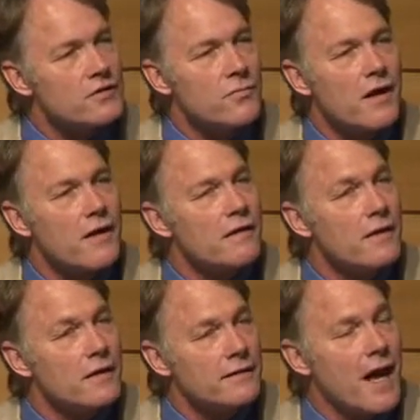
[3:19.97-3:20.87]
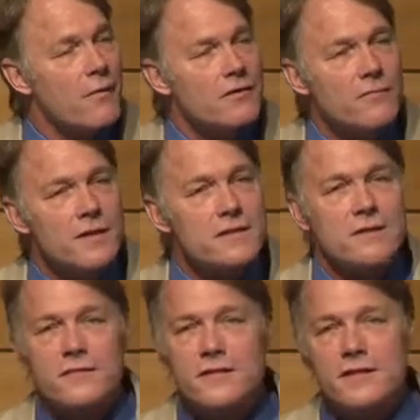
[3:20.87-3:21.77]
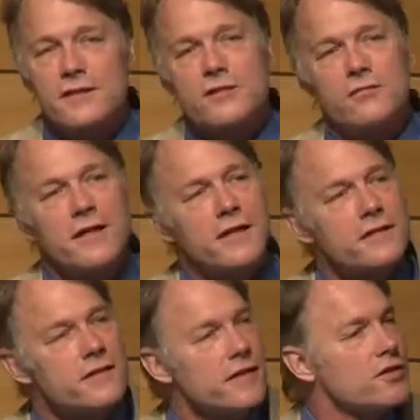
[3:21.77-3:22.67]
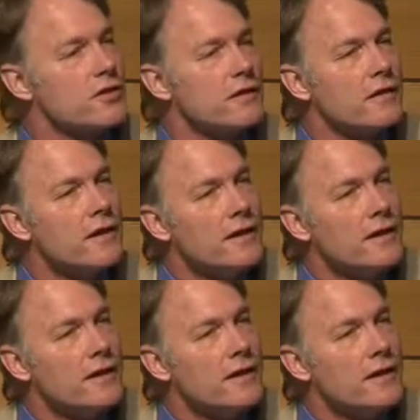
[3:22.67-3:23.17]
And we are now in the midst of the 6th great extinction,